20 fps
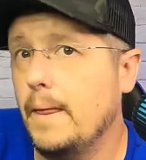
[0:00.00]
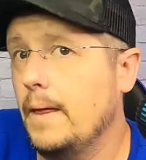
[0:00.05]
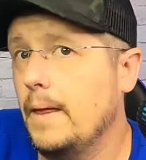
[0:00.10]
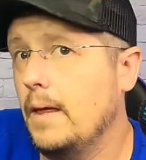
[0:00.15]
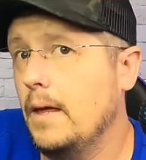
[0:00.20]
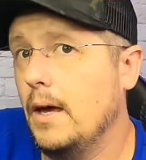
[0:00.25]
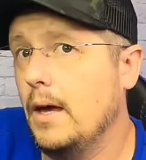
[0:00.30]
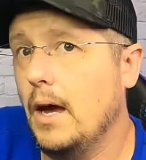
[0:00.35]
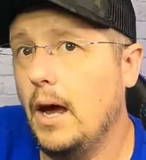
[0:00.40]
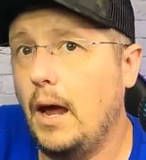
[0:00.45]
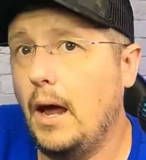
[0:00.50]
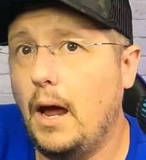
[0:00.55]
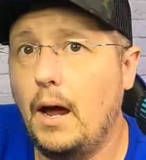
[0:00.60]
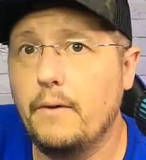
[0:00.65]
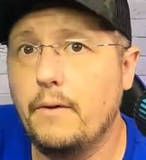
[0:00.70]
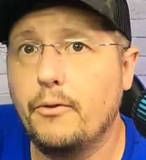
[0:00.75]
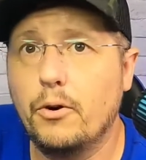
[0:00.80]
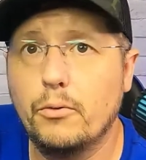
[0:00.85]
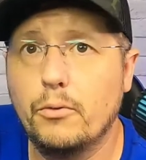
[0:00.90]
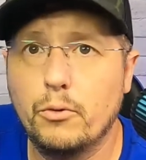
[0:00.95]
I've
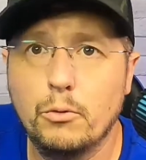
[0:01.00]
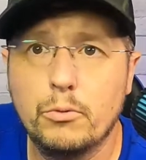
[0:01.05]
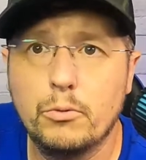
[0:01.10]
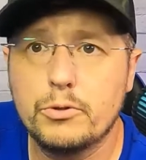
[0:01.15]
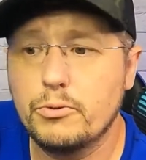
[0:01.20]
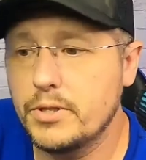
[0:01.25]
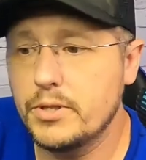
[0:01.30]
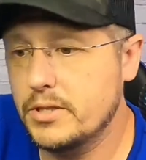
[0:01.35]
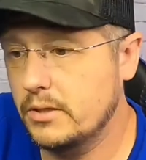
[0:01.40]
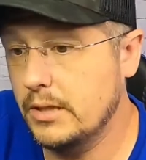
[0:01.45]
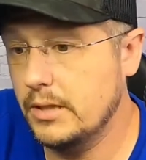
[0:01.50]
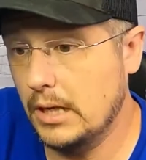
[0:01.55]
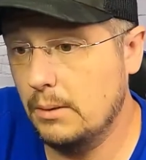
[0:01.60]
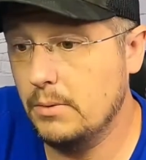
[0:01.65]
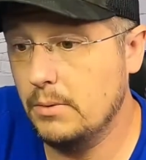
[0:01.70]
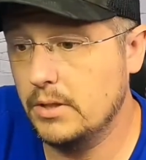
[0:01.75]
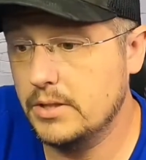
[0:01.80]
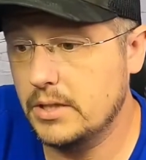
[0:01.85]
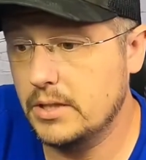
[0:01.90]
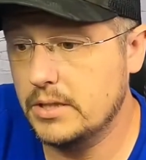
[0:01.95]
heard rumors recently, and I'm going
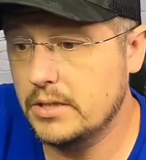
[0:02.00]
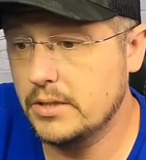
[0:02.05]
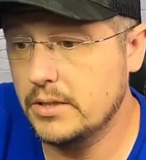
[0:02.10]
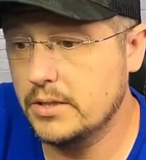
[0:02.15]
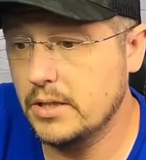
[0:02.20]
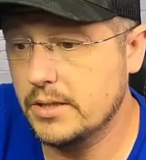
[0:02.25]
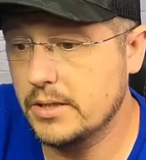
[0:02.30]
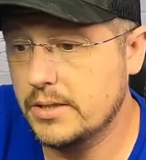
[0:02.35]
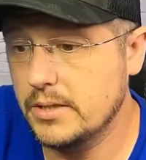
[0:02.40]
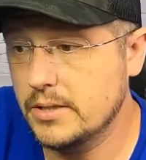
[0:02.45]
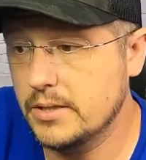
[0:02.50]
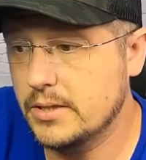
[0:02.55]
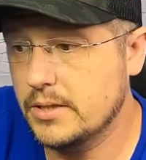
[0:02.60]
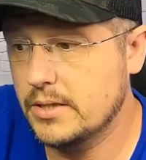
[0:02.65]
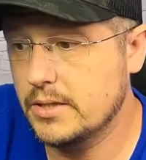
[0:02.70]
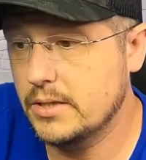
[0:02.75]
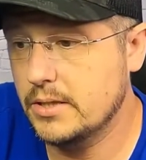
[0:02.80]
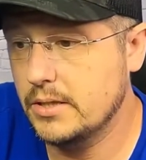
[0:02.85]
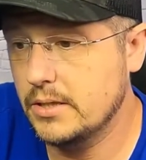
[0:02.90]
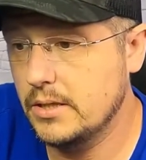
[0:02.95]
to discuss
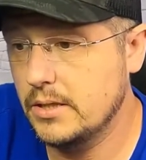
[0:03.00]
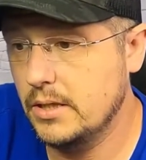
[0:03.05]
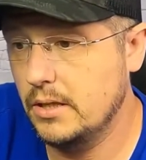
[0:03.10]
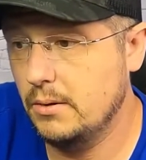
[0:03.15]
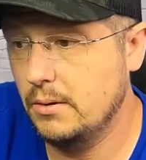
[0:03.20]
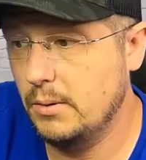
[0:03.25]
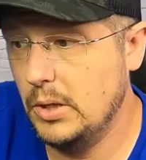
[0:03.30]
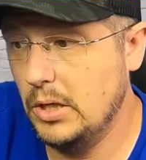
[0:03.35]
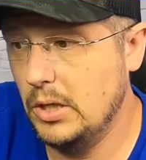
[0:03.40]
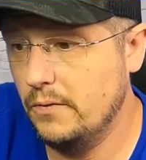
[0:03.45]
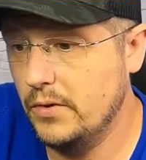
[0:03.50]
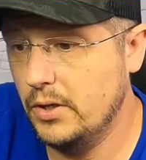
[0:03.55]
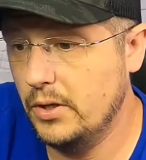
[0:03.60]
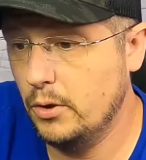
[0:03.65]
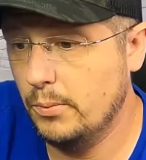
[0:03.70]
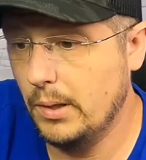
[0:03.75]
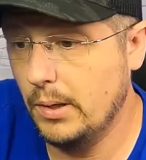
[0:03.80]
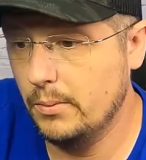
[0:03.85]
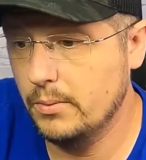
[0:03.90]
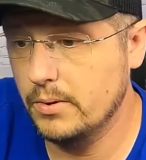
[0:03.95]
this in a video
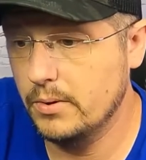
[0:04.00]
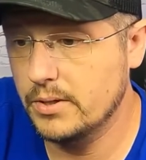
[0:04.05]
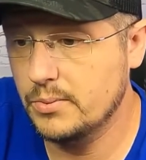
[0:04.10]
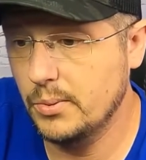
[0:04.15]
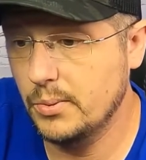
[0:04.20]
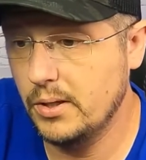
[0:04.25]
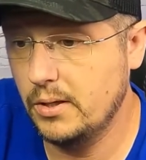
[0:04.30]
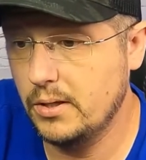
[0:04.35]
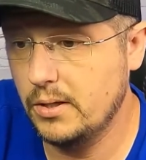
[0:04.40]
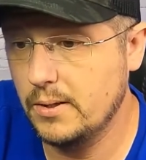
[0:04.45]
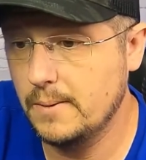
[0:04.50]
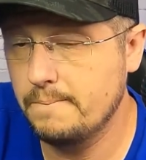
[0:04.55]
probably this week.